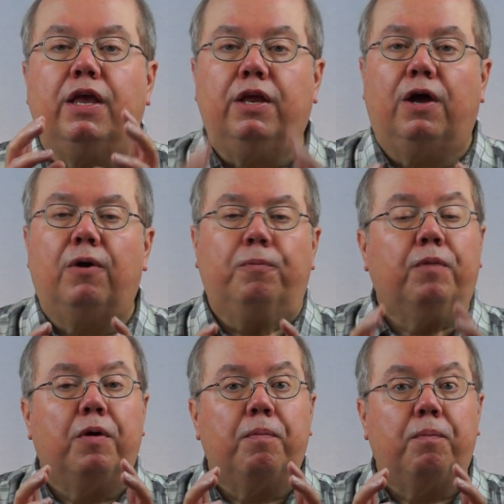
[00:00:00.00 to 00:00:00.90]
You know,
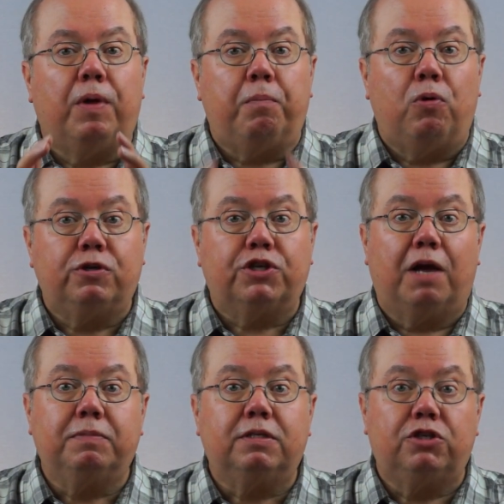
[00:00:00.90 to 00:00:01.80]
when push comes